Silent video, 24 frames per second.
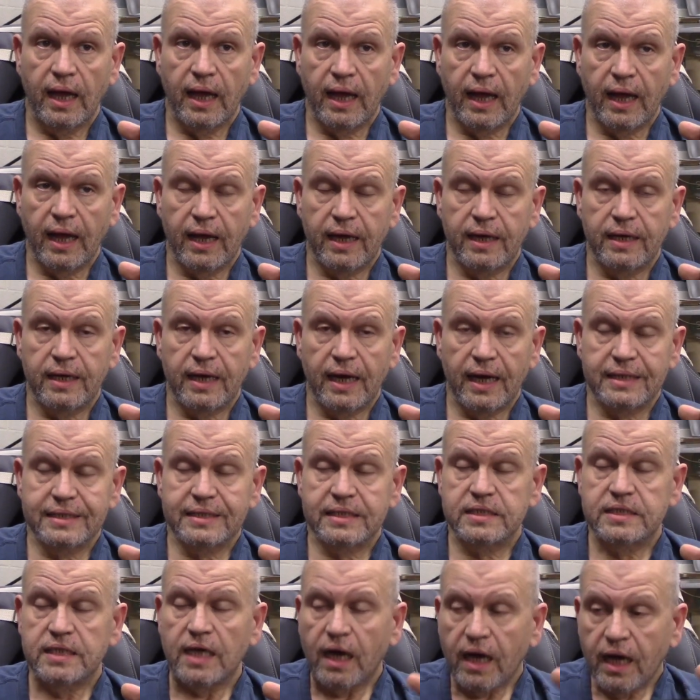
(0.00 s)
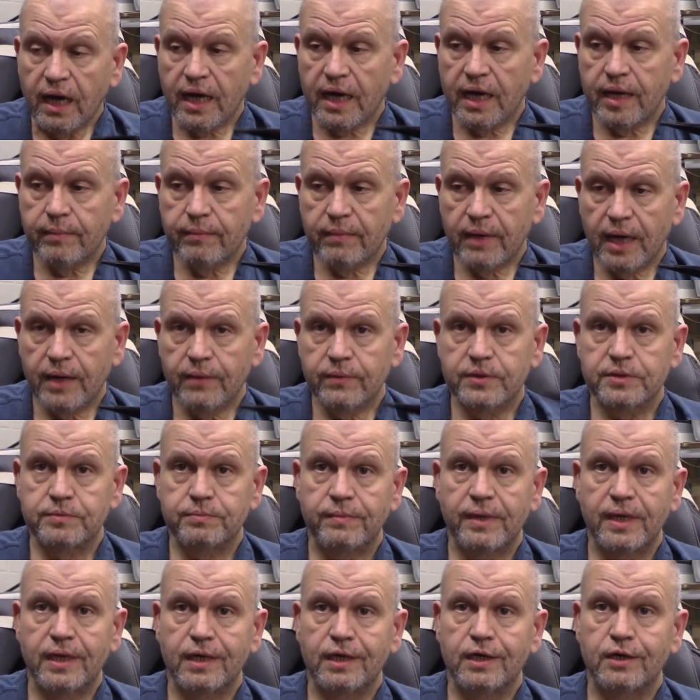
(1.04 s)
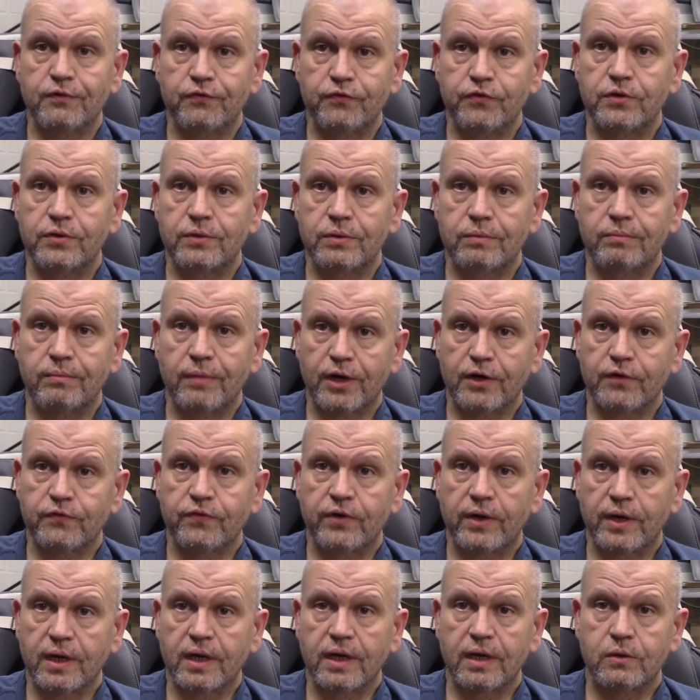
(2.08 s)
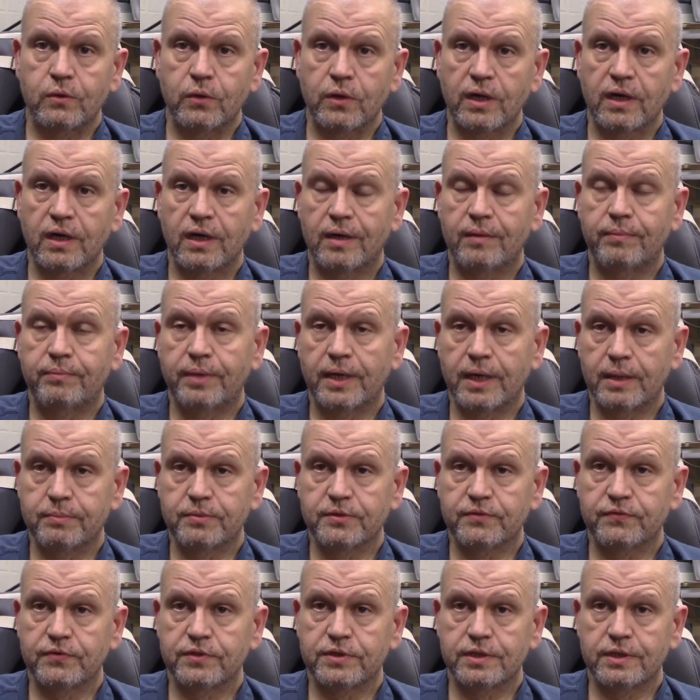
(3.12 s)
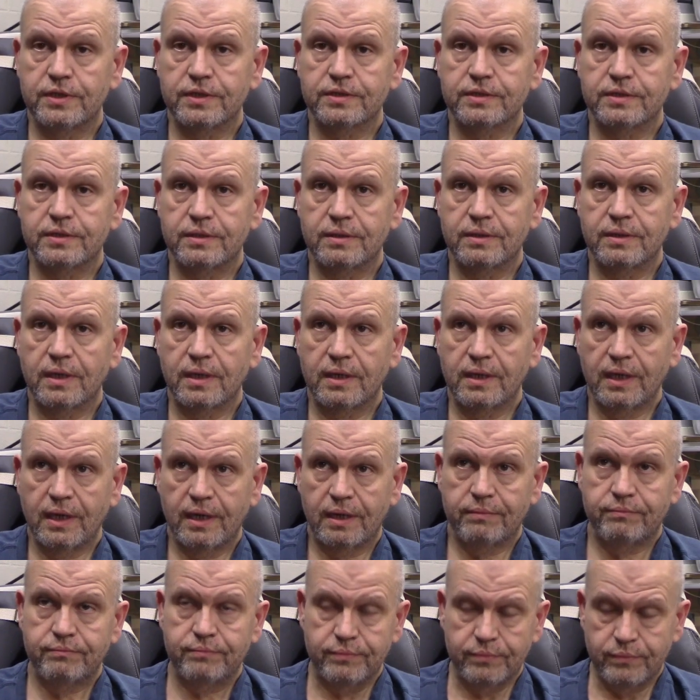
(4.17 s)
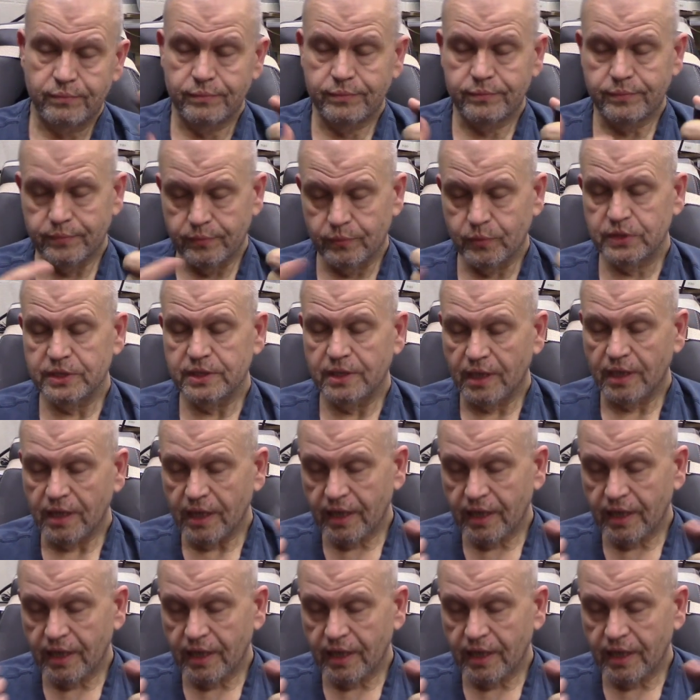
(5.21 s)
And at the time, I was making a few modified corncob pipes for Justin. Uh, was in